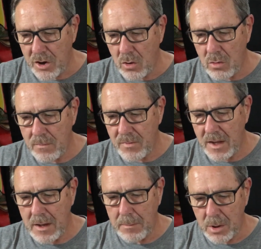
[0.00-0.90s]
you?
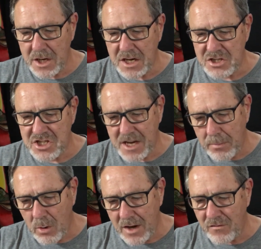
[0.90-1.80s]
Please
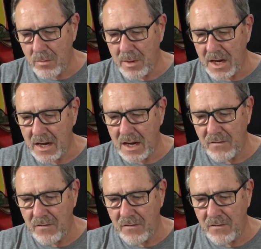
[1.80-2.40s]
separate from me.